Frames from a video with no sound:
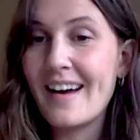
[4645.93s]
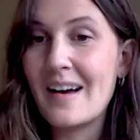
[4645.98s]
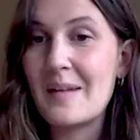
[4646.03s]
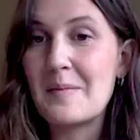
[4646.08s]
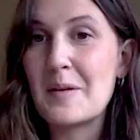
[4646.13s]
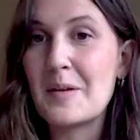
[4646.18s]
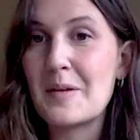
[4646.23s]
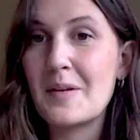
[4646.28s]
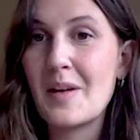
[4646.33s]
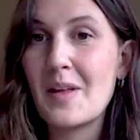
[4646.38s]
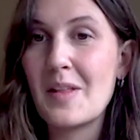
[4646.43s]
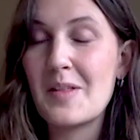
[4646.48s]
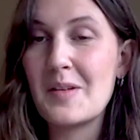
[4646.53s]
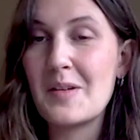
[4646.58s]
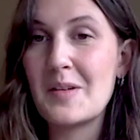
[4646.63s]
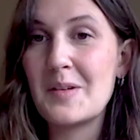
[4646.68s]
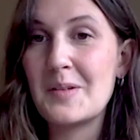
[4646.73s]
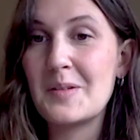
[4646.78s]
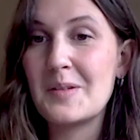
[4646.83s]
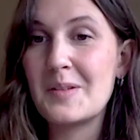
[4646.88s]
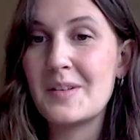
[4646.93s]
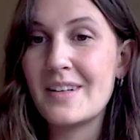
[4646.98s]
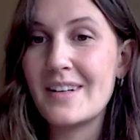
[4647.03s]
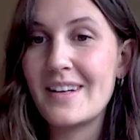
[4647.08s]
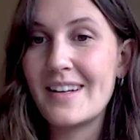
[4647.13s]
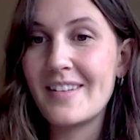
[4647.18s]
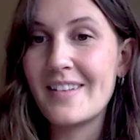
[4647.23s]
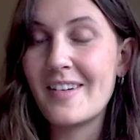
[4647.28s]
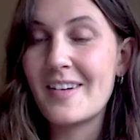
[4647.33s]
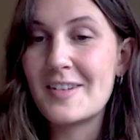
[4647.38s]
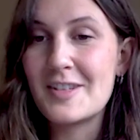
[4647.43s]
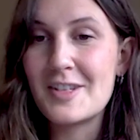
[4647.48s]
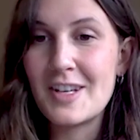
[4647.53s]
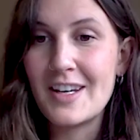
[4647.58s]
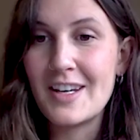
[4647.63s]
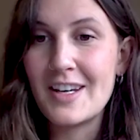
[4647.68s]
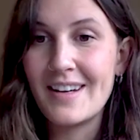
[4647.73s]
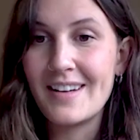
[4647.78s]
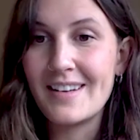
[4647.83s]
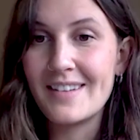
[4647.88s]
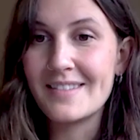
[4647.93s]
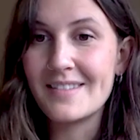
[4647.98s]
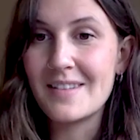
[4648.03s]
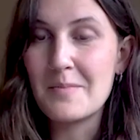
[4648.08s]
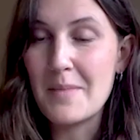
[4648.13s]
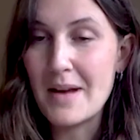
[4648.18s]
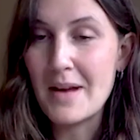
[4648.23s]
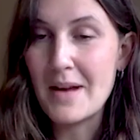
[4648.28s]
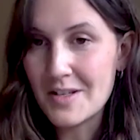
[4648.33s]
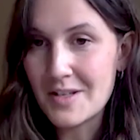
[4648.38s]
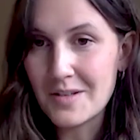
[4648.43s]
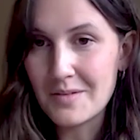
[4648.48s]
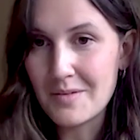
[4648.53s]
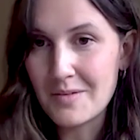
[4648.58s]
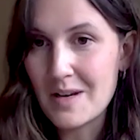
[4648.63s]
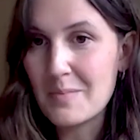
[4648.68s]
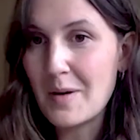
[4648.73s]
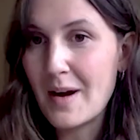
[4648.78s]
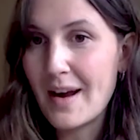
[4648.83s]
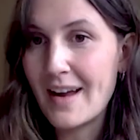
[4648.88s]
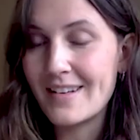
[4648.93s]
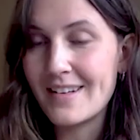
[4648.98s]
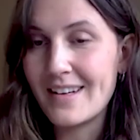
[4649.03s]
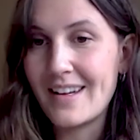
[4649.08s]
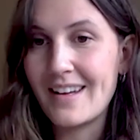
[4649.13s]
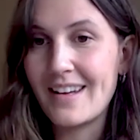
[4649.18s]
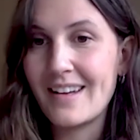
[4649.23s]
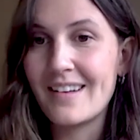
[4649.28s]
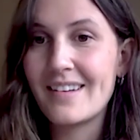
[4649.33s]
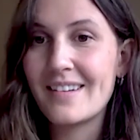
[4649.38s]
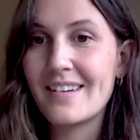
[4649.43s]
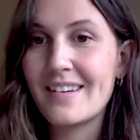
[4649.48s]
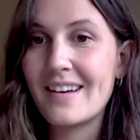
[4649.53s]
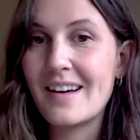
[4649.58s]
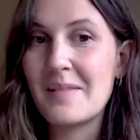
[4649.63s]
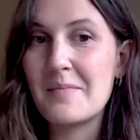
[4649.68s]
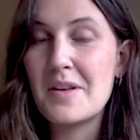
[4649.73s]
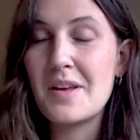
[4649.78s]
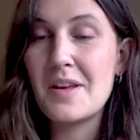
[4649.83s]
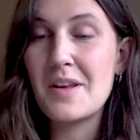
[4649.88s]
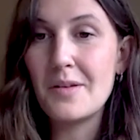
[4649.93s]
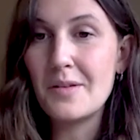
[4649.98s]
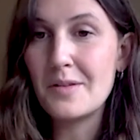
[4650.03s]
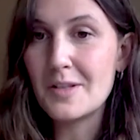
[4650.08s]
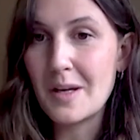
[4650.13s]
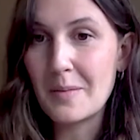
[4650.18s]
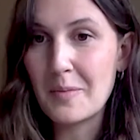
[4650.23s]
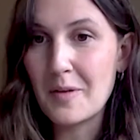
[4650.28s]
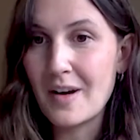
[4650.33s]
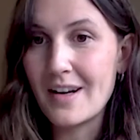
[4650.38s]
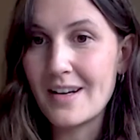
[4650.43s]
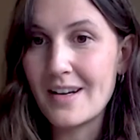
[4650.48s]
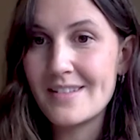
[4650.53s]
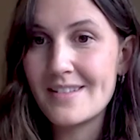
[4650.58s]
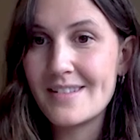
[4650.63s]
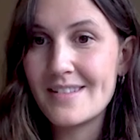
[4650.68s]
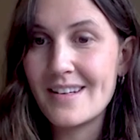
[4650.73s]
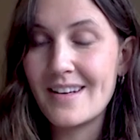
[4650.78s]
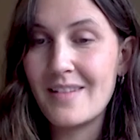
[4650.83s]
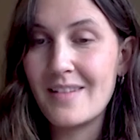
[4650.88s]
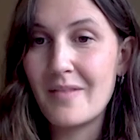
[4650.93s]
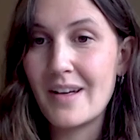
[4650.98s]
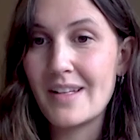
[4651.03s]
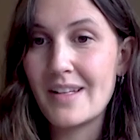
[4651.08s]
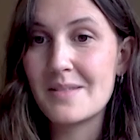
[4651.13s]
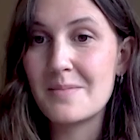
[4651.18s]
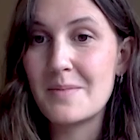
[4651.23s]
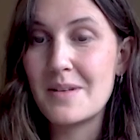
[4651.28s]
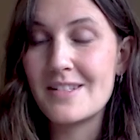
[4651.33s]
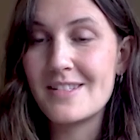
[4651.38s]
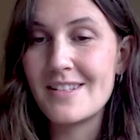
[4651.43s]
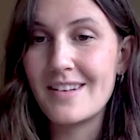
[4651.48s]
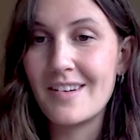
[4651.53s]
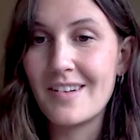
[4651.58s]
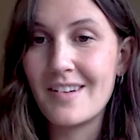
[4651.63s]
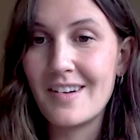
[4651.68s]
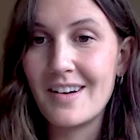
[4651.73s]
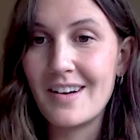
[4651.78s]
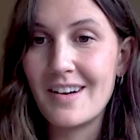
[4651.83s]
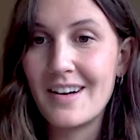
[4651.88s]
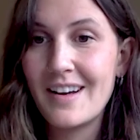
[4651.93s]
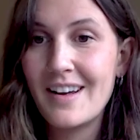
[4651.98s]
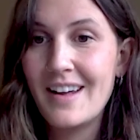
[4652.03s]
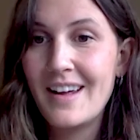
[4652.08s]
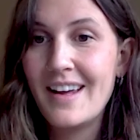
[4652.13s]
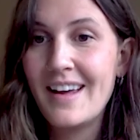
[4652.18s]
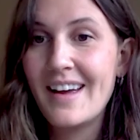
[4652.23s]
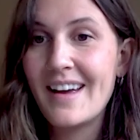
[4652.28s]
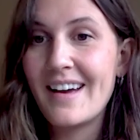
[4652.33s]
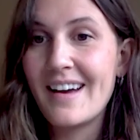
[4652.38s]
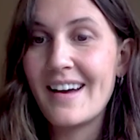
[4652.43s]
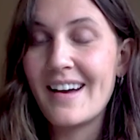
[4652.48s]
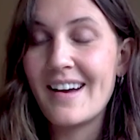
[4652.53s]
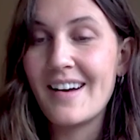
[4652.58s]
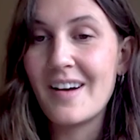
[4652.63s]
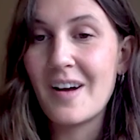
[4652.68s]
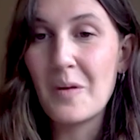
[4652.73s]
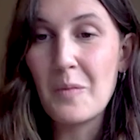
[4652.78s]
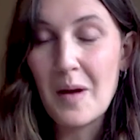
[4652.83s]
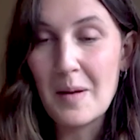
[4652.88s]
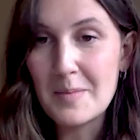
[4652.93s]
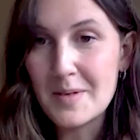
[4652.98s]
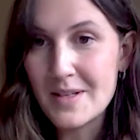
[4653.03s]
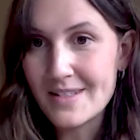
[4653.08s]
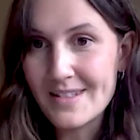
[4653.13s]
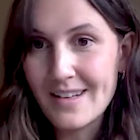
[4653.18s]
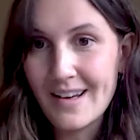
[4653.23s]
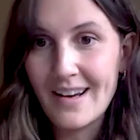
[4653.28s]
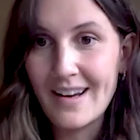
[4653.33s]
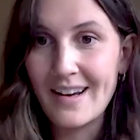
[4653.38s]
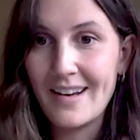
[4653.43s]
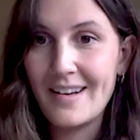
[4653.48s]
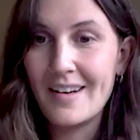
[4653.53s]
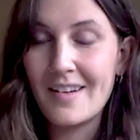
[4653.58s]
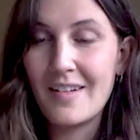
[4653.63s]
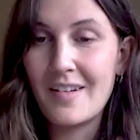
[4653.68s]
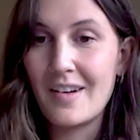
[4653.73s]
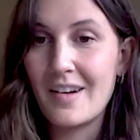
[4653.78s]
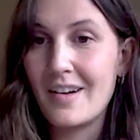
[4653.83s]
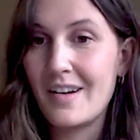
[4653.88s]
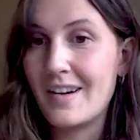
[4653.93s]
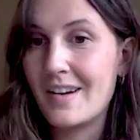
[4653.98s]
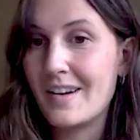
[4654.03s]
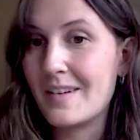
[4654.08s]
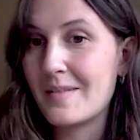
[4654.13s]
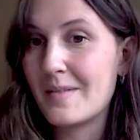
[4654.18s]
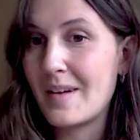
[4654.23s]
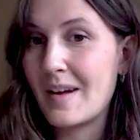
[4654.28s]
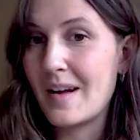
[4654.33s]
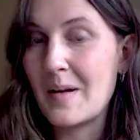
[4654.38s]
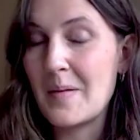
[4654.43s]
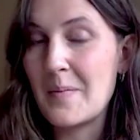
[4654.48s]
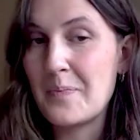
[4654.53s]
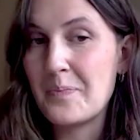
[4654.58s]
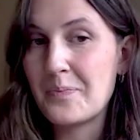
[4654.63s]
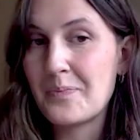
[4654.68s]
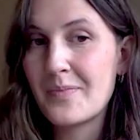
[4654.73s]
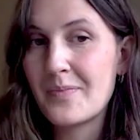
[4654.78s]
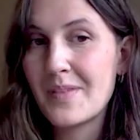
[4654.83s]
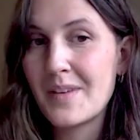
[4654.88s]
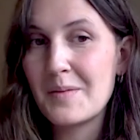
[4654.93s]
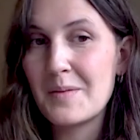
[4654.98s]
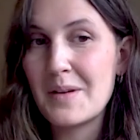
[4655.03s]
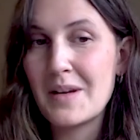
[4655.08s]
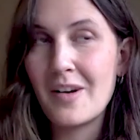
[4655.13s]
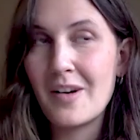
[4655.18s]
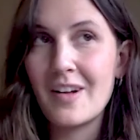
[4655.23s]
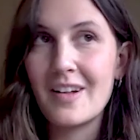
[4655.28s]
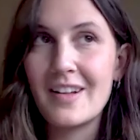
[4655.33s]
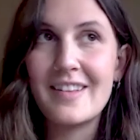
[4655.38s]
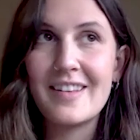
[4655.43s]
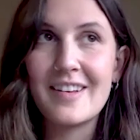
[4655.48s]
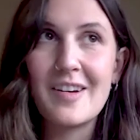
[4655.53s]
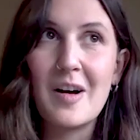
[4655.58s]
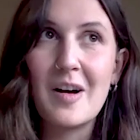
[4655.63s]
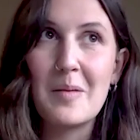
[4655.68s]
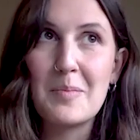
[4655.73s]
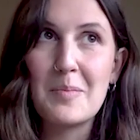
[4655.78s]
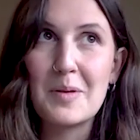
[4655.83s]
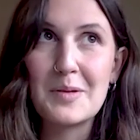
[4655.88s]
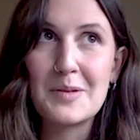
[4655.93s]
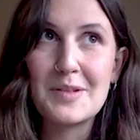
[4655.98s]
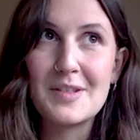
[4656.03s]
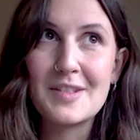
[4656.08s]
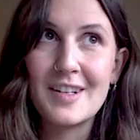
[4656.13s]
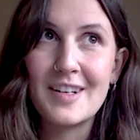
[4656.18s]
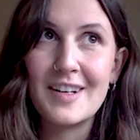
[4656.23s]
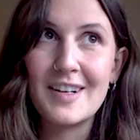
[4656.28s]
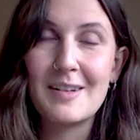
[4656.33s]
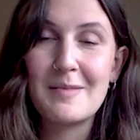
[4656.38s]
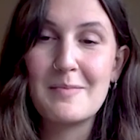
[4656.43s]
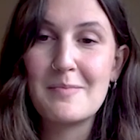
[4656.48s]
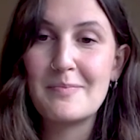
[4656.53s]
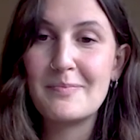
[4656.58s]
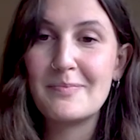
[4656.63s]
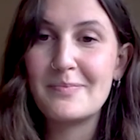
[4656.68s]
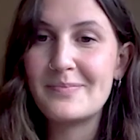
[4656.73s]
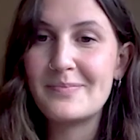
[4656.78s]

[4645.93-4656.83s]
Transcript: um, we're going through and launching a major rebranding um, huge upgrades and investments in our uh, our web design, our um, we call it the composter